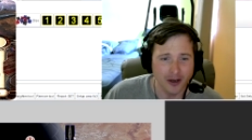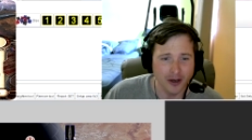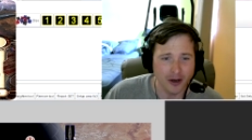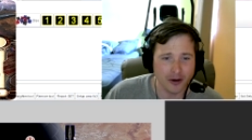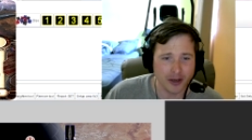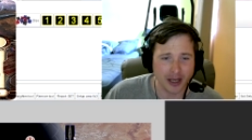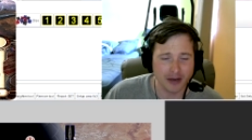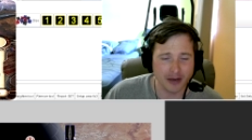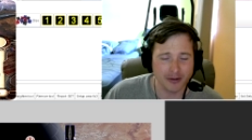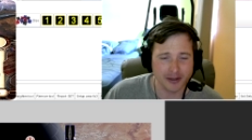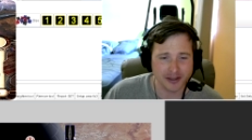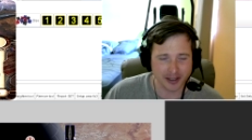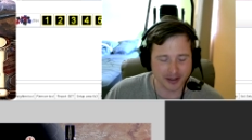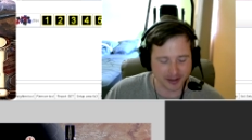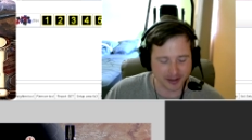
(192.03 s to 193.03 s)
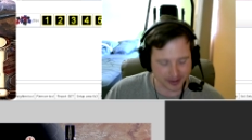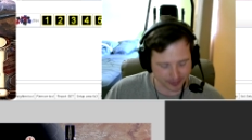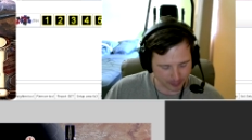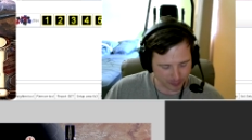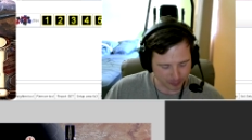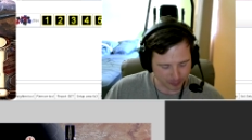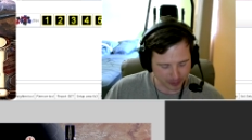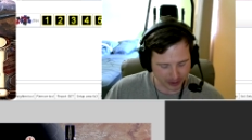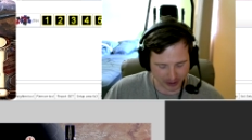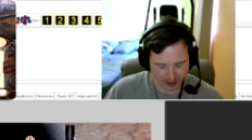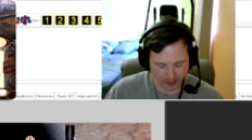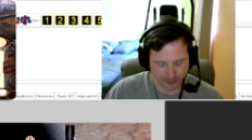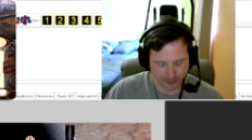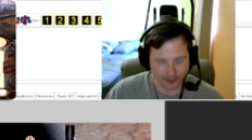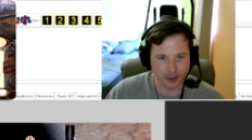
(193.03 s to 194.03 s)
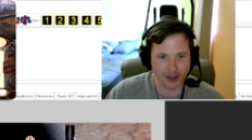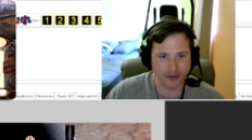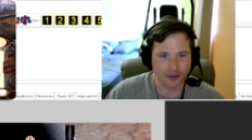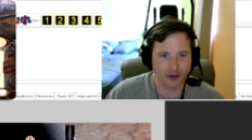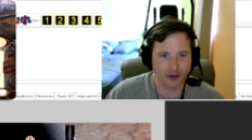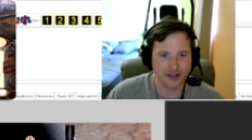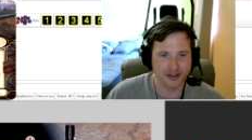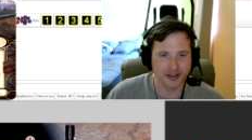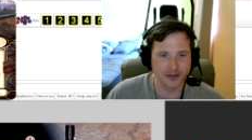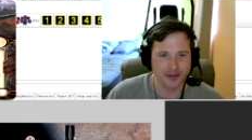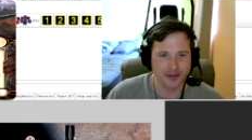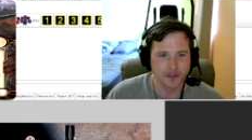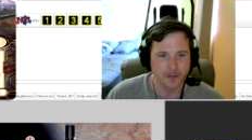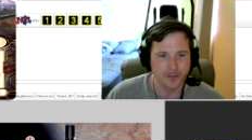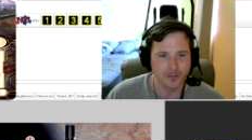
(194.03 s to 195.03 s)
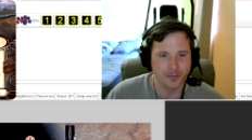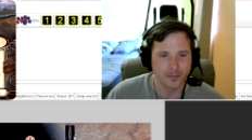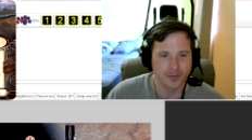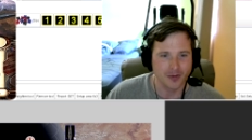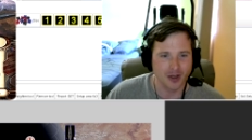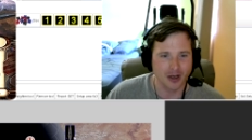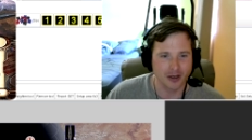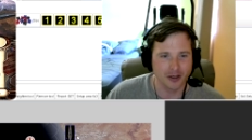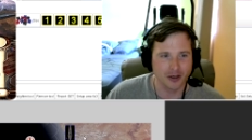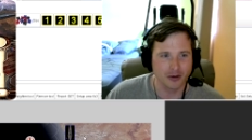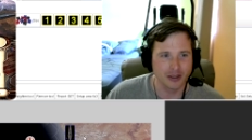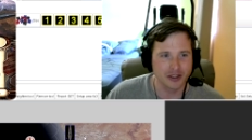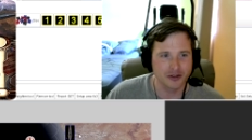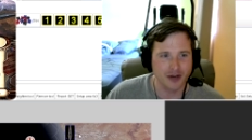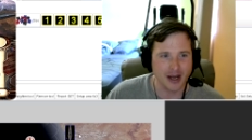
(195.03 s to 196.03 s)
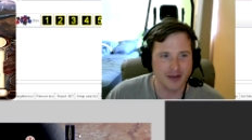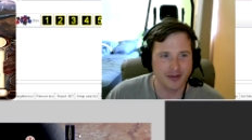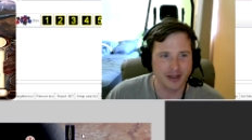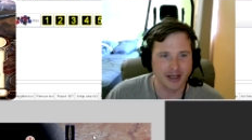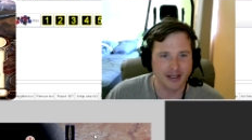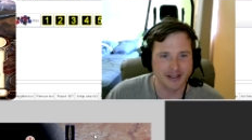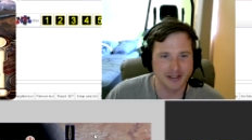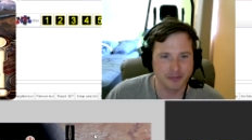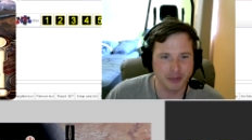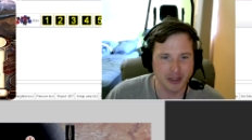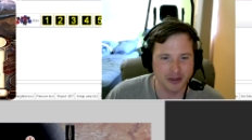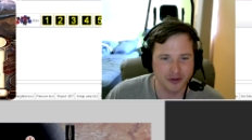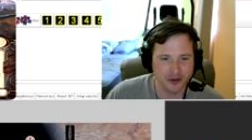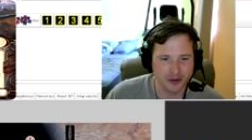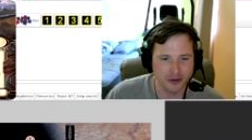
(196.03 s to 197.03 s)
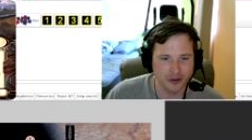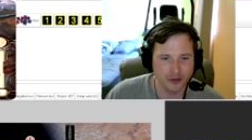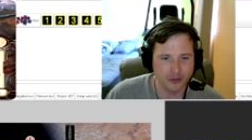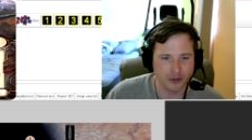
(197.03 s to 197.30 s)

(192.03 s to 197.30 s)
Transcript: Okay, let's say this rebel player, for whatever reason, uh, you know, he's traveling at speed 2.